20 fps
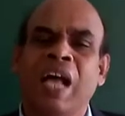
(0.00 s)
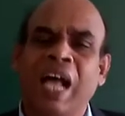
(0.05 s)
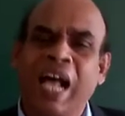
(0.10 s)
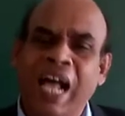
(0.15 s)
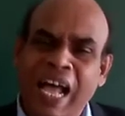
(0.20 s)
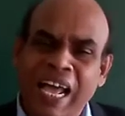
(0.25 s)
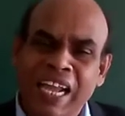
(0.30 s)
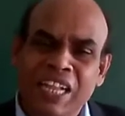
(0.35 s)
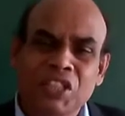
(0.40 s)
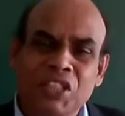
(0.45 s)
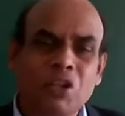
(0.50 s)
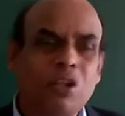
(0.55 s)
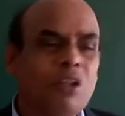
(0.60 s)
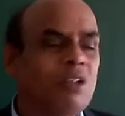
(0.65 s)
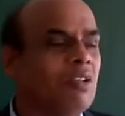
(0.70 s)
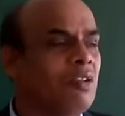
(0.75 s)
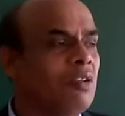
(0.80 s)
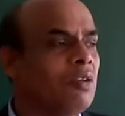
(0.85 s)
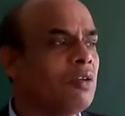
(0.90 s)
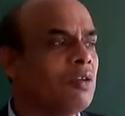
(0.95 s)
are
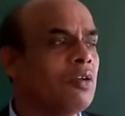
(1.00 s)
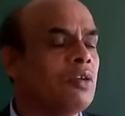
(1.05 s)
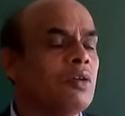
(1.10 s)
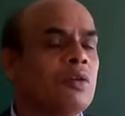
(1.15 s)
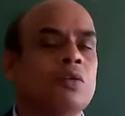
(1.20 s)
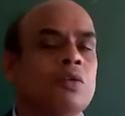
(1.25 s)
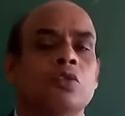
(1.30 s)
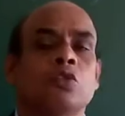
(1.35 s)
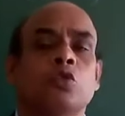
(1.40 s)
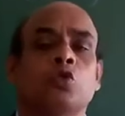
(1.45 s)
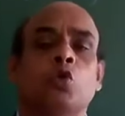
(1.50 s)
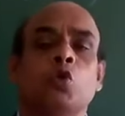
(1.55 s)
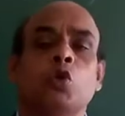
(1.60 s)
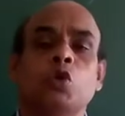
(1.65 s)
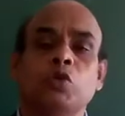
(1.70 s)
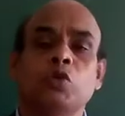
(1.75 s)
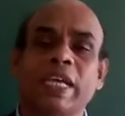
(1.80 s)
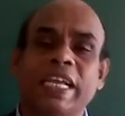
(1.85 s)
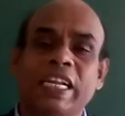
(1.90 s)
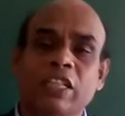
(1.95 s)

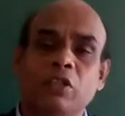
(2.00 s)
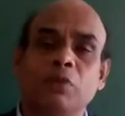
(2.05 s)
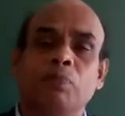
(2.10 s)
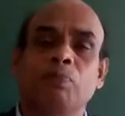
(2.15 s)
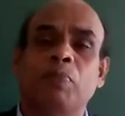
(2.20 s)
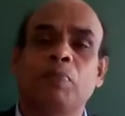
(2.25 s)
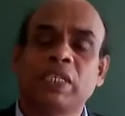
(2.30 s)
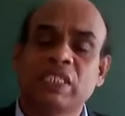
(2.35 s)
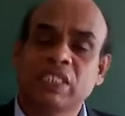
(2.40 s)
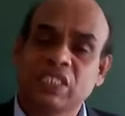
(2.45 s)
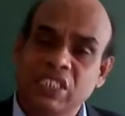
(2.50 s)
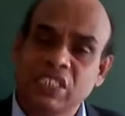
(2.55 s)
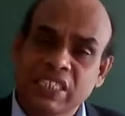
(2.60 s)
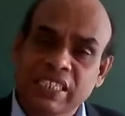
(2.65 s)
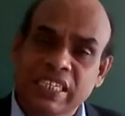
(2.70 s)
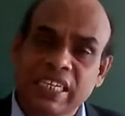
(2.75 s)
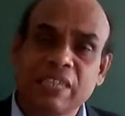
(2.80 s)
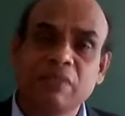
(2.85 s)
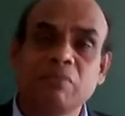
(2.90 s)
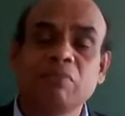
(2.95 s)
the
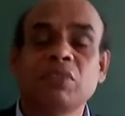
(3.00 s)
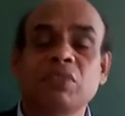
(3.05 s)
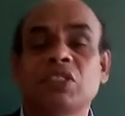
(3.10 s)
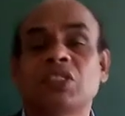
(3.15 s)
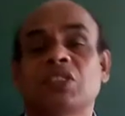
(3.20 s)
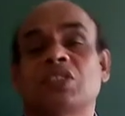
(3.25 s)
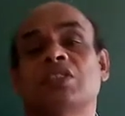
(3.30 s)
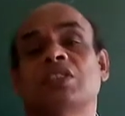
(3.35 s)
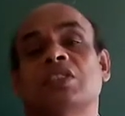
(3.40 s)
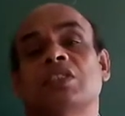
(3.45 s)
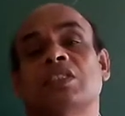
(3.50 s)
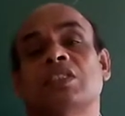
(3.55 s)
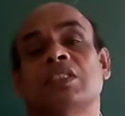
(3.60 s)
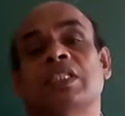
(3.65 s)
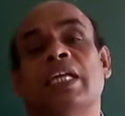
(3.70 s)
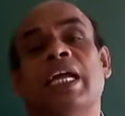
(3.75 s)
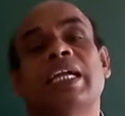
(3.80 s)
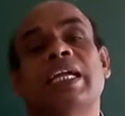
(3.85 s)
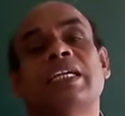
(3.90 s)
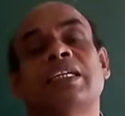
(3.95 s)
basic aims
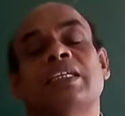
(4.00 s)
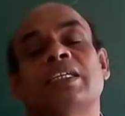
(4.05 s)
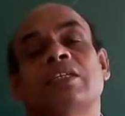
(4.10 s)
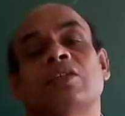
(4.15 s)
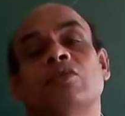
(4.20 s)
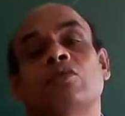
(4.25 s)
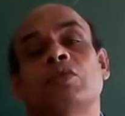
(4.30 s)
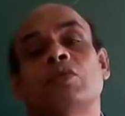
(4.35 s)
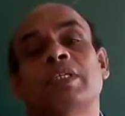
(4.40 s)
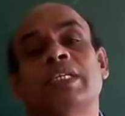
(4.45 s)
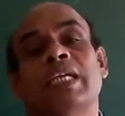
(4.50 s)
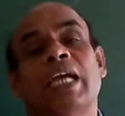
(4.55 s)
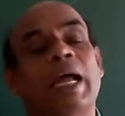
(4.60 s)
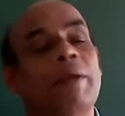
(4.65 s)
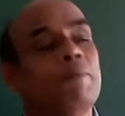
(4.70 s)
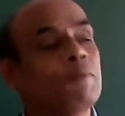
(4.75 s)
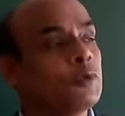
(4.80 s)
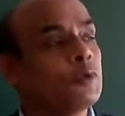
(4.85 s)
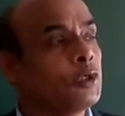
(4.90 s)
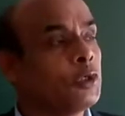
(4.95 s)
that we
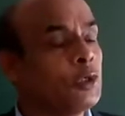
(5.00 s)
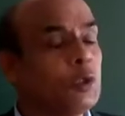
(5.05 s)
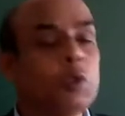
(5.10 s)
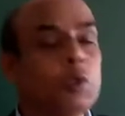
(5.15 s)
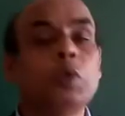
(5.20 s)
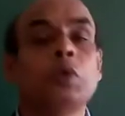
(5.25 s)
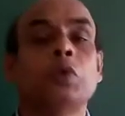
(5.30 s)
have to